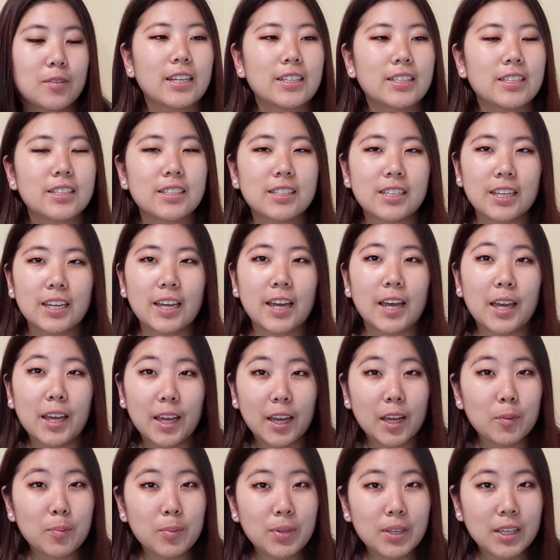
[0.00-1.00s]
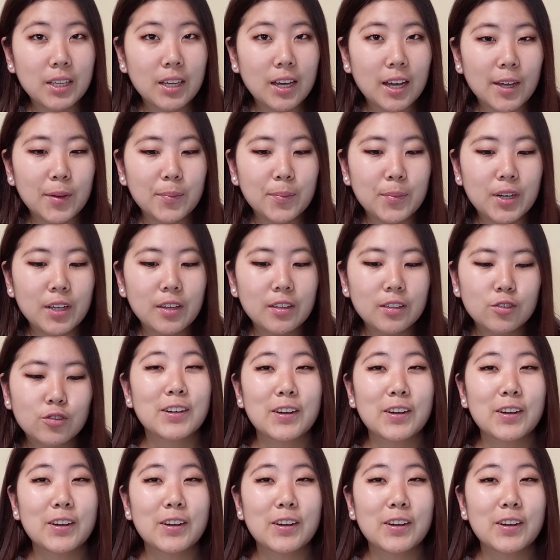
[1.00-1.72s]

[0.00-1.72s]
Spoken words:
it's the AAPI month,